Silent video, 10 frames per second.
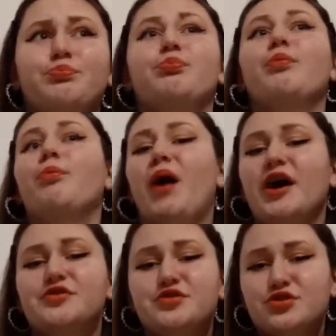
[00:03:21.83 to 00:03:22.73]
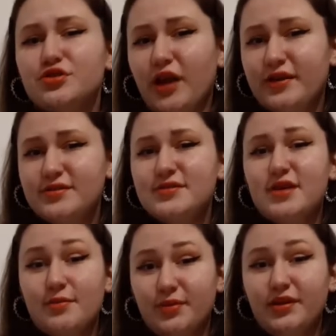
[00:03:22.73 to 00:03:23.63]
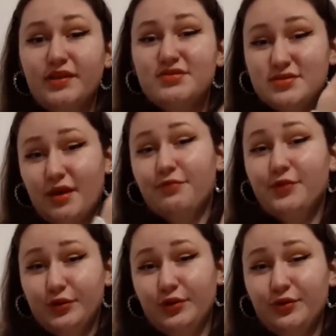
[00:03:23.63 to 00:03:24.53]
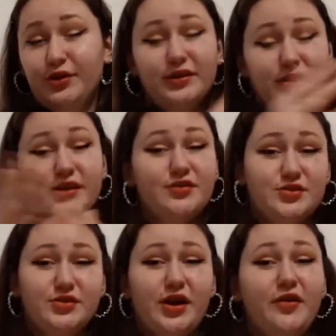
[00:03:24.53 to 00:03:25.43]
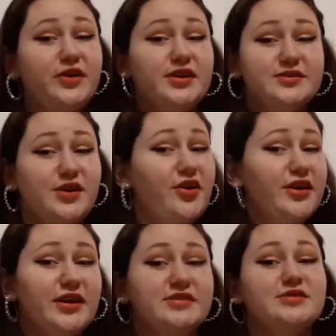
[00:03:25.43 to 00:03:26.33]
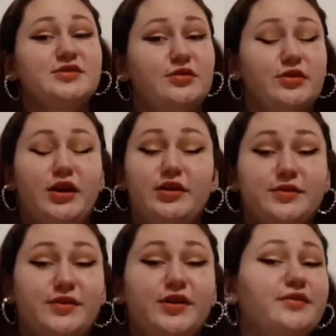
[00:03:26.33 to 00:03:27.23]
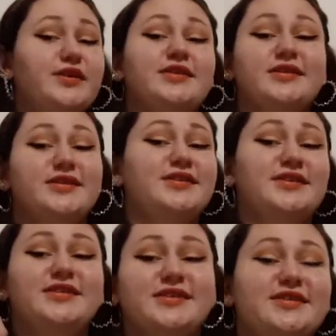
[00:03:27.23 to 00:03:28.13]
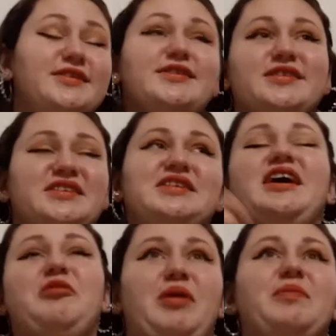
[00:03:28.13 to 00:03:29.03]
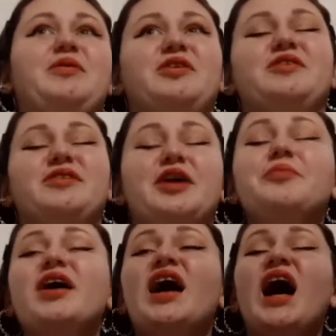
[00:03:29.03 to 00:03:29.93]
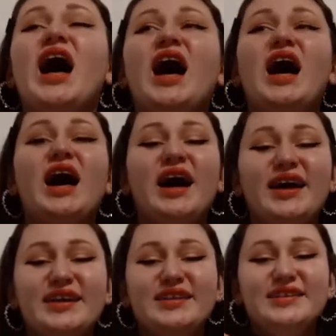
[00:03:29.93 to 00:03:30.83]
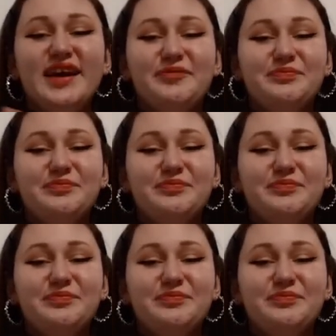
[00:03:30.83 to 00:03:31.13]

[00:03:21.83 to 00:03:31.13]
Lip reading: much less, I believe, stuff on yuri than there is on yaoi, because yaoi has its own cult following. I might be one of them. And yeah.